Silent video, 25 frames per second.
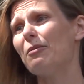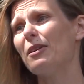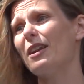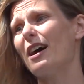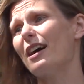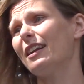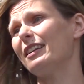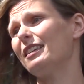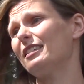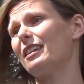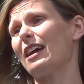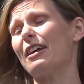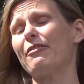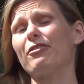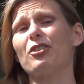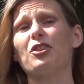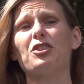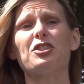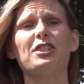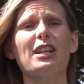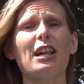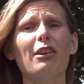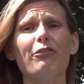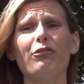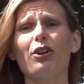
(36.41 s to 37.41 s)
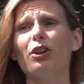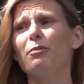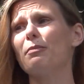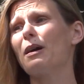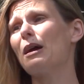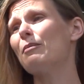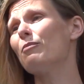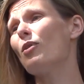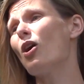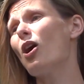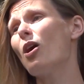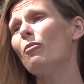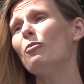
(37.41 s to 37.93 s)
And I didn't have my cell phone, and
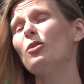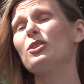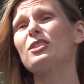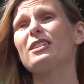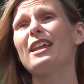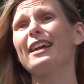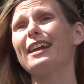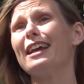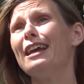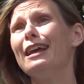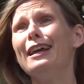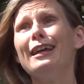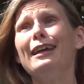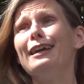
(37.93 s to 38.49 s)
my mom was like,